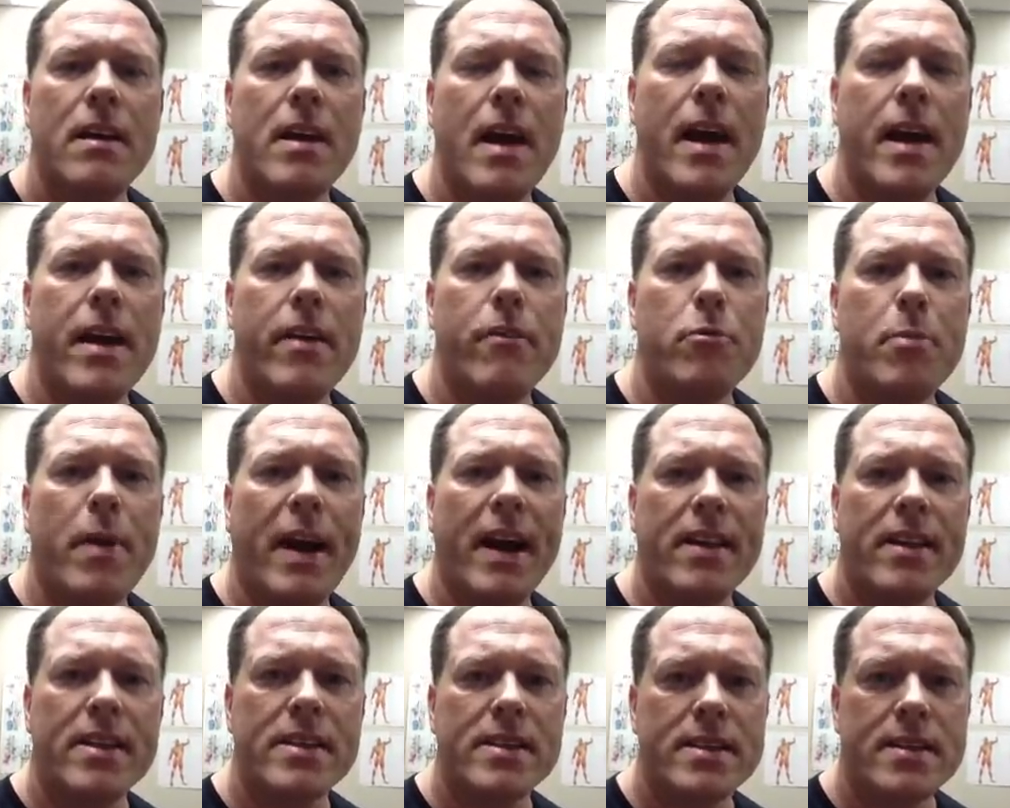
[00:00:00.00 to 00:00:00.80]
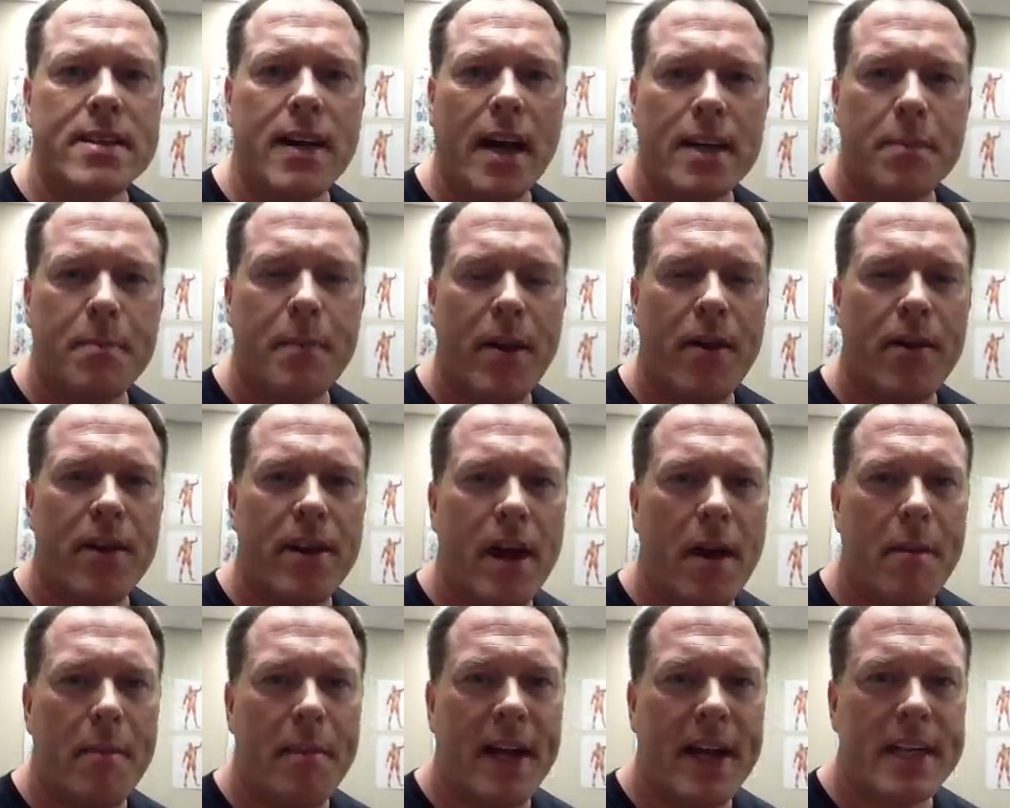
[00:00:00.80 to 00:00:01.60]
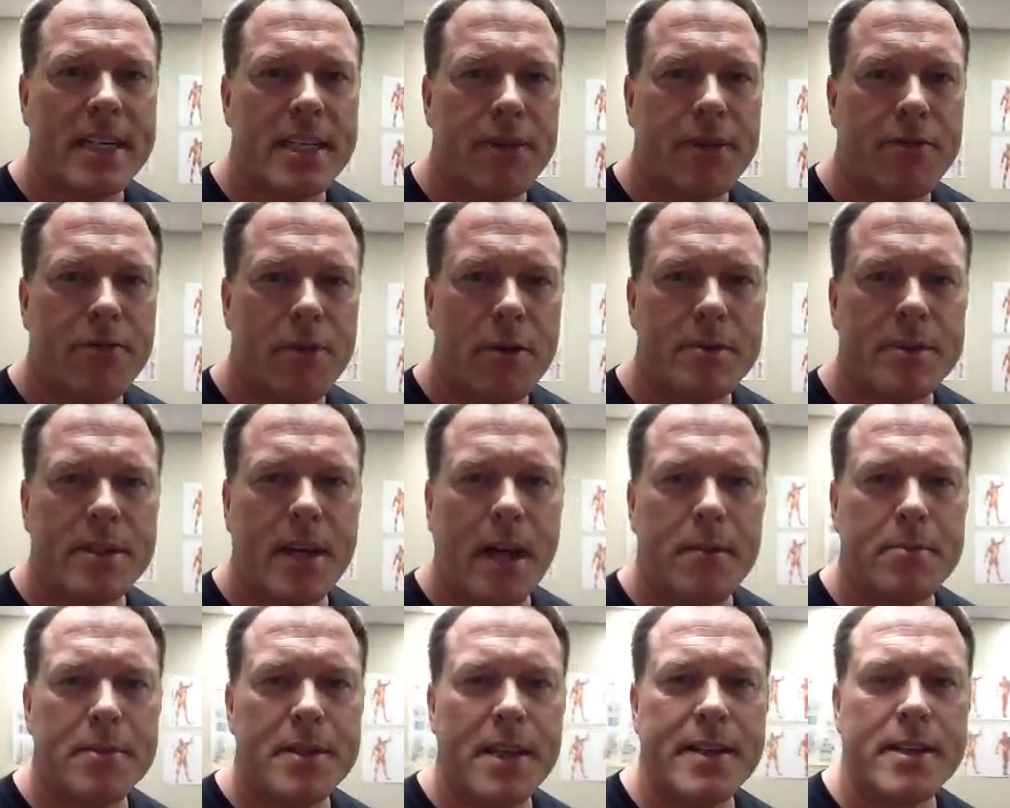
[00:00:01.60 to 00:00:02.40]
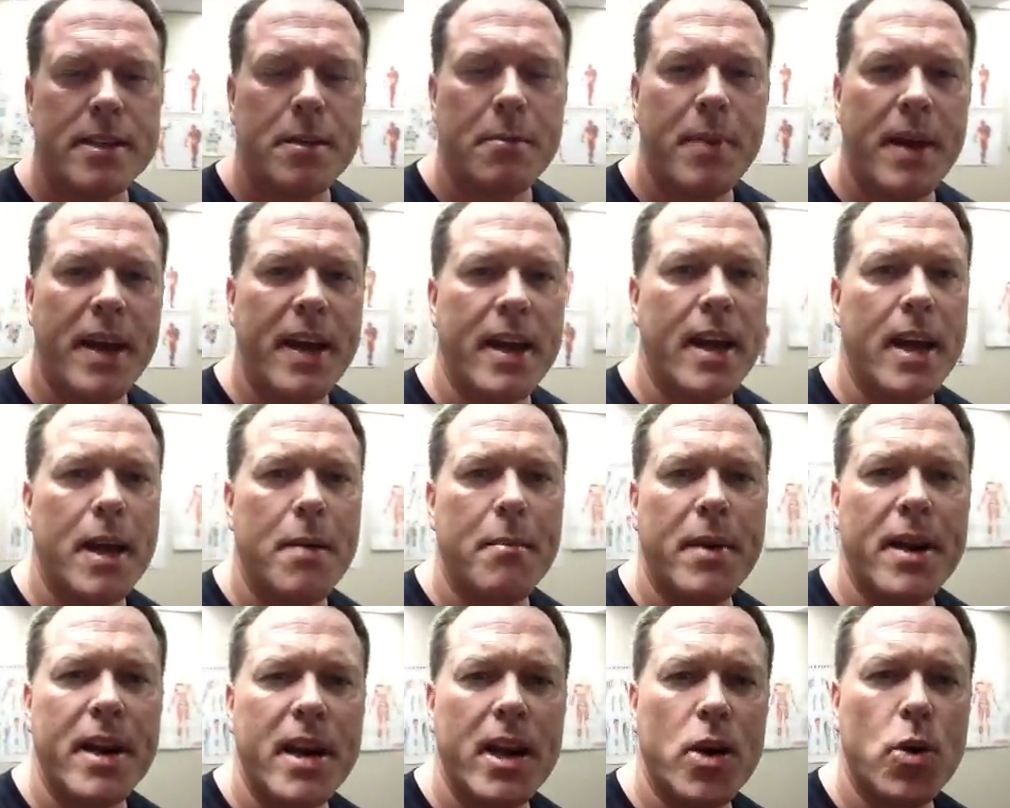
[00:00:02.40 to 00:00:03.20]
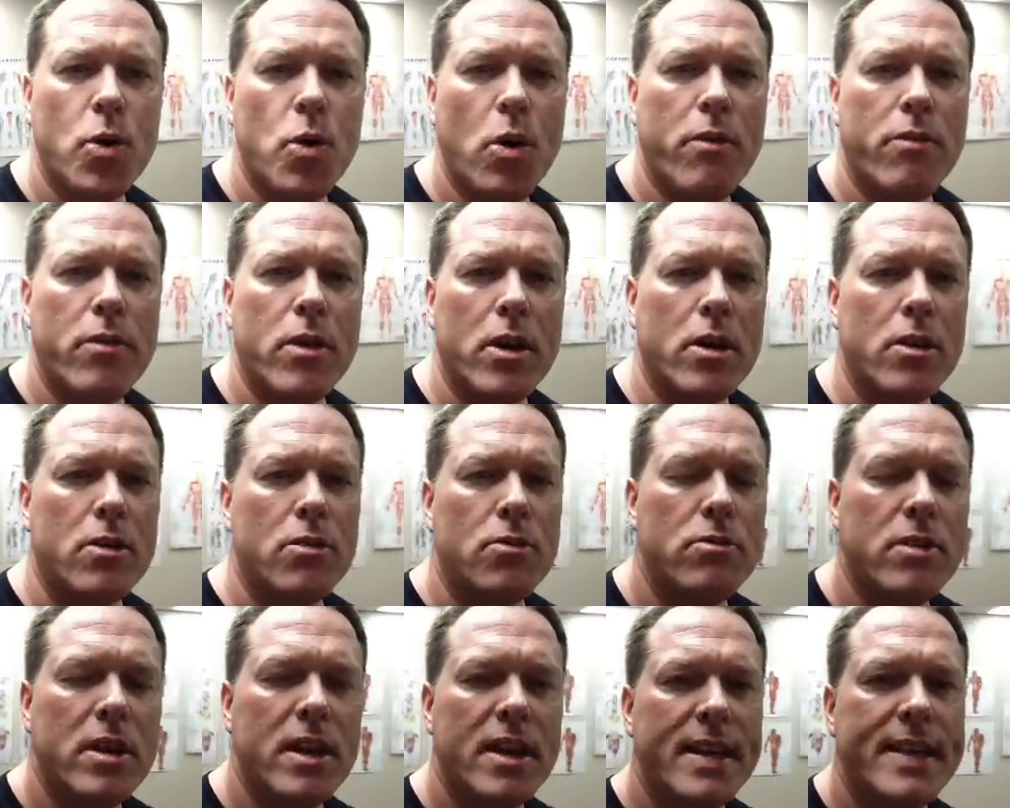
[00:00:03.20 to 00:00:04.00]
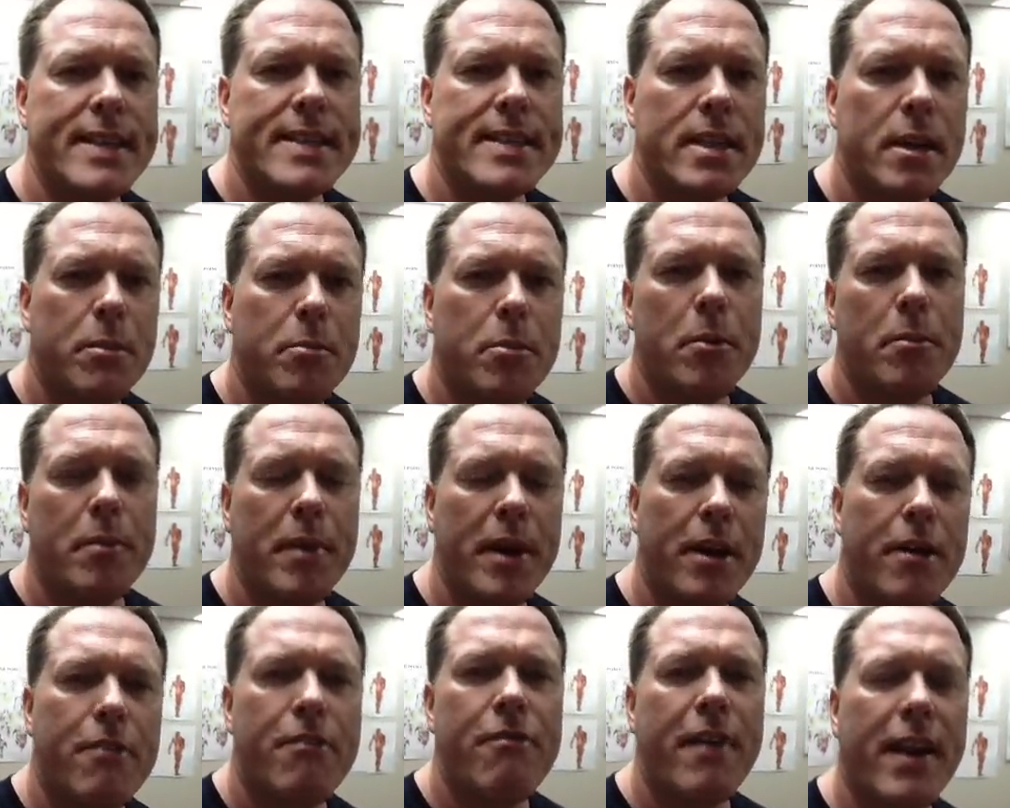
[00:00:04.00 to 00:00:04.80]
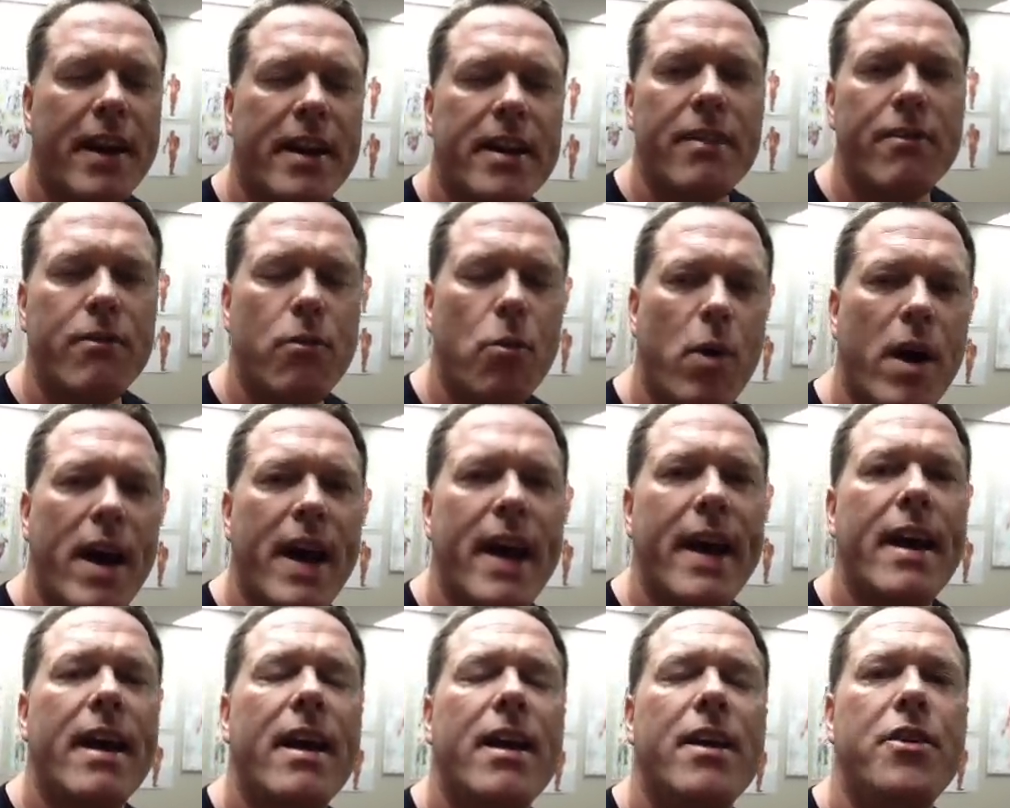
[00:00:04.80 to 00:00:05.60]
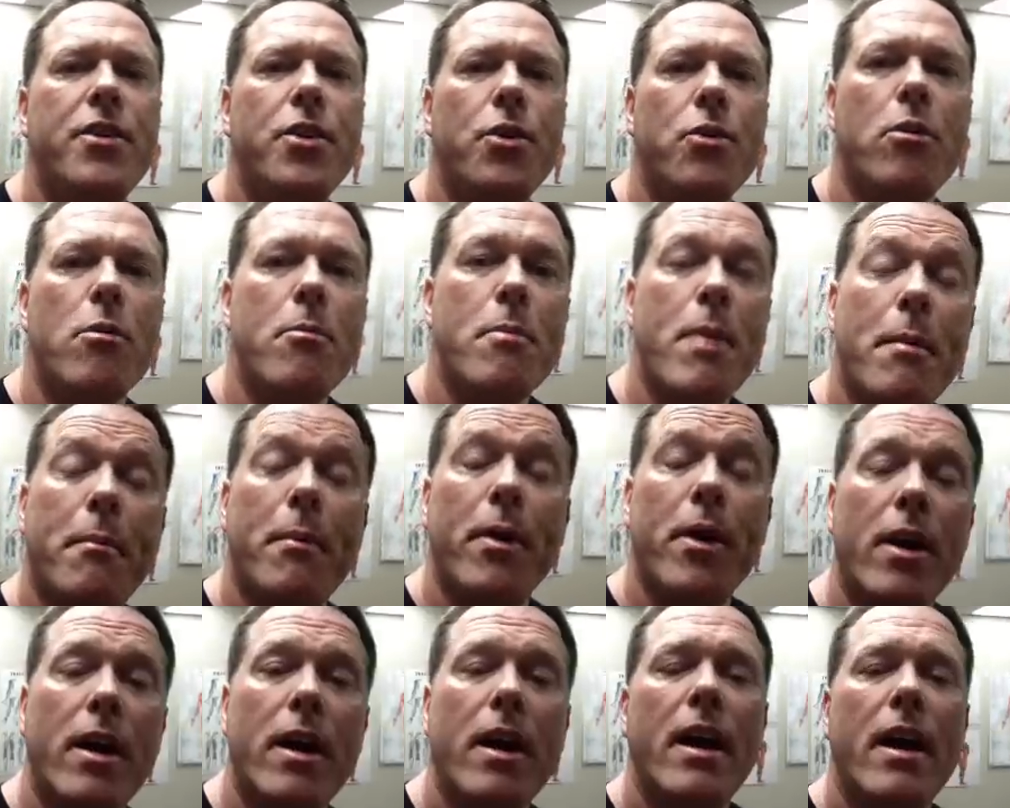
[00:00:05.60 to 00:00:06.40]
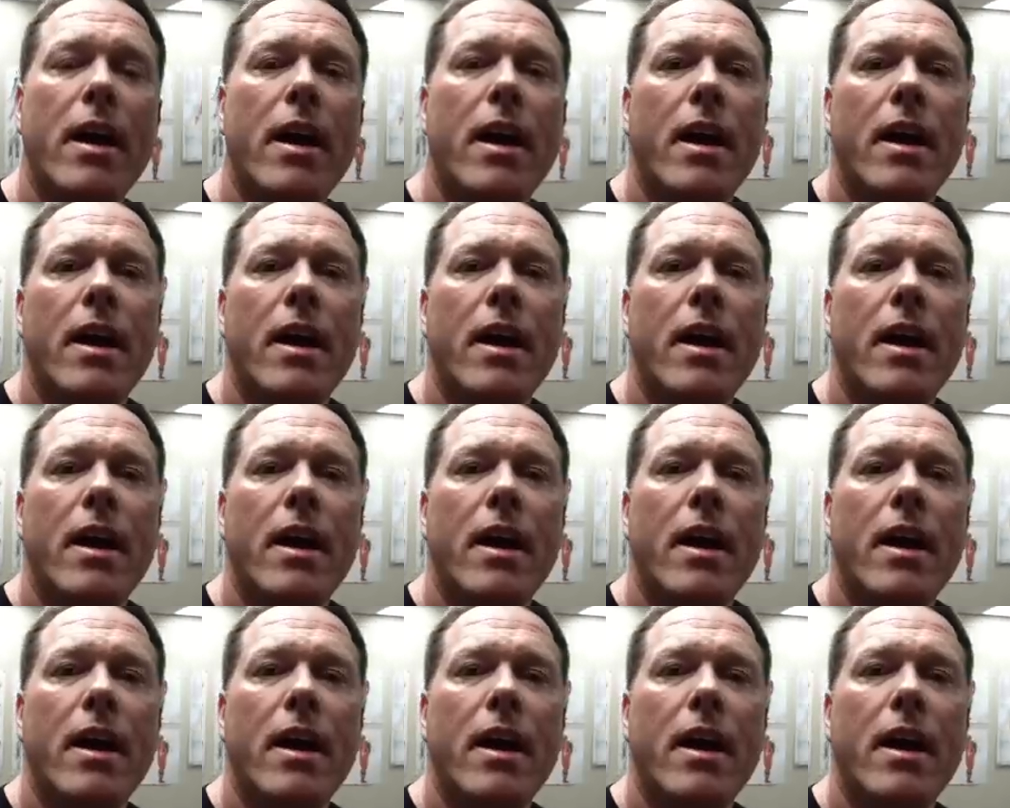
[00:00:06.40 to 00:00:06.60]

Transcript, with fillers: Hey everybody, this is Dr. Perry coming at you from Stop Chasing Pain, and I'm going to go over a really simple but effective way to remember